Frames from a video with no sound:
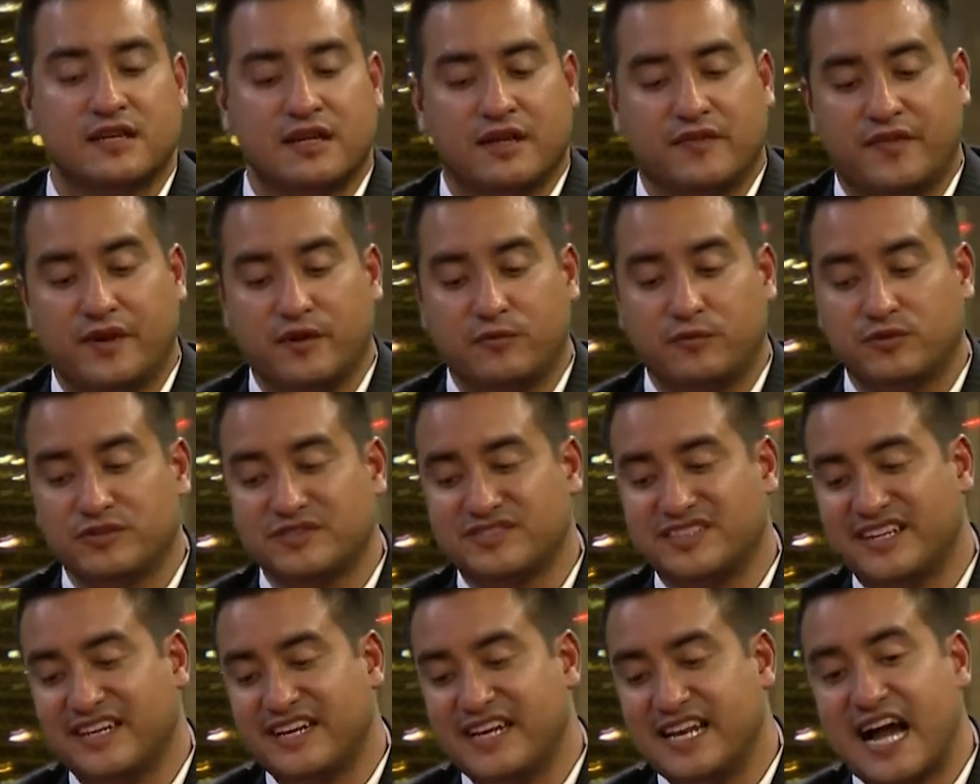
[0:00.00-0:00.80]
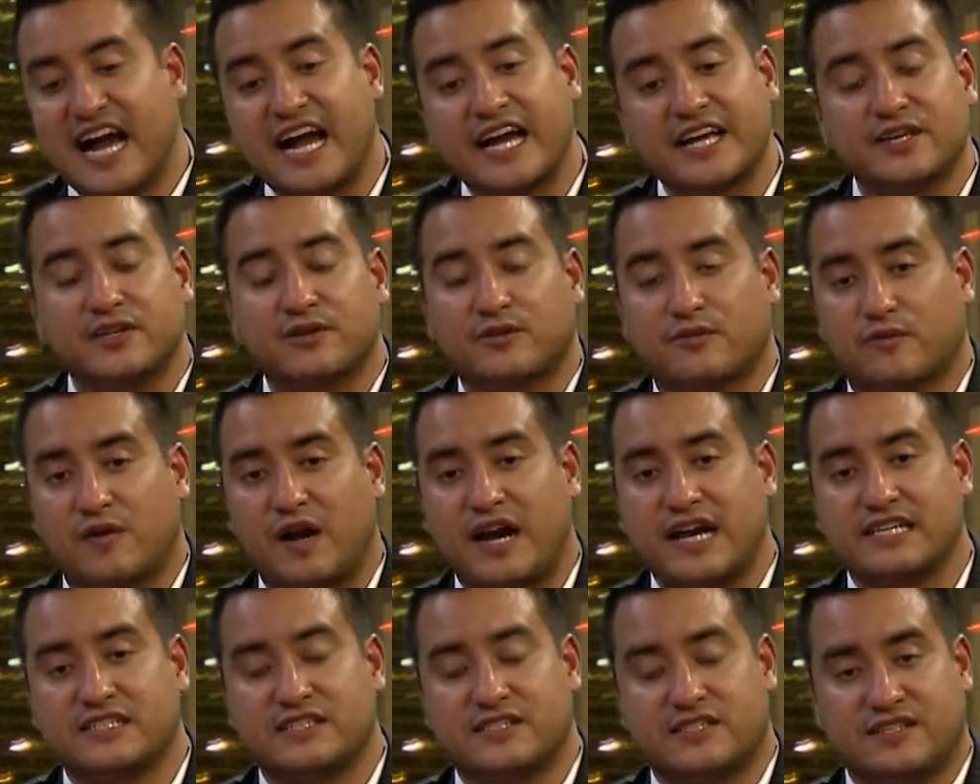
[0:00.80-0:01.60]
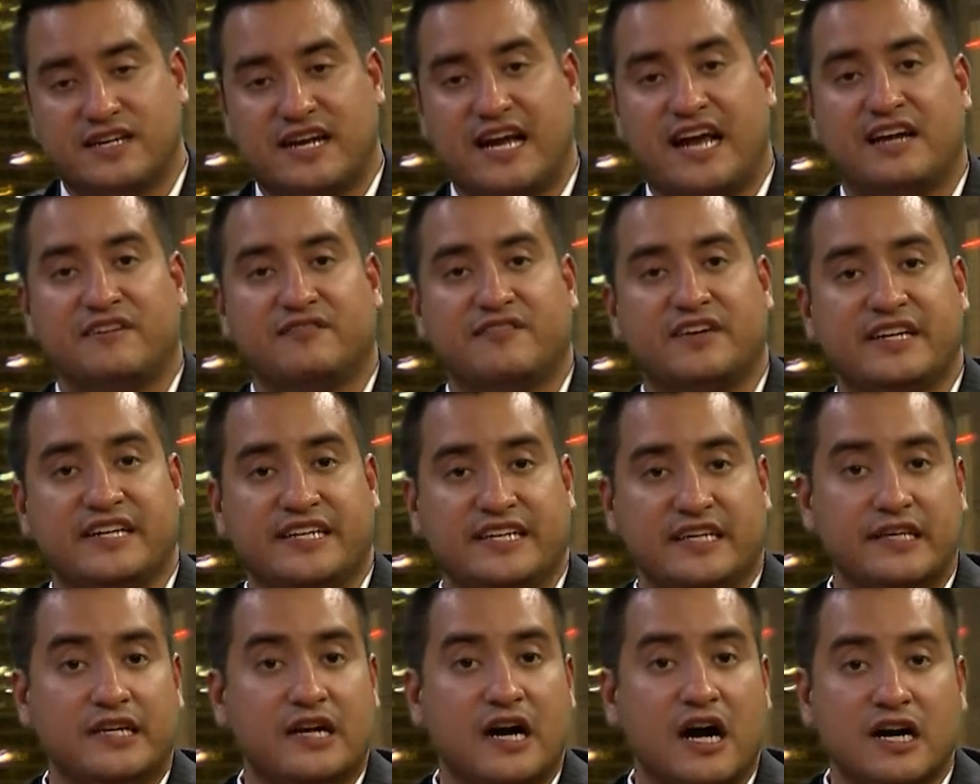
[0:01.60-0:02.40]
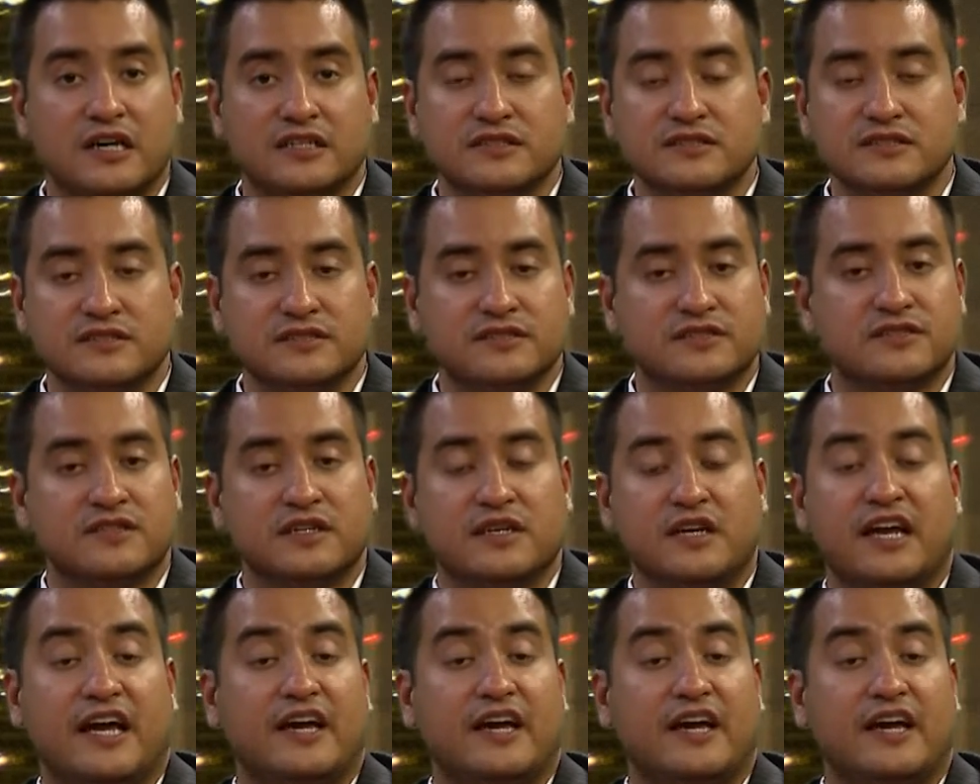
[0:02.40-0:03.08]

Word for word: that will deny your rights to have any guns.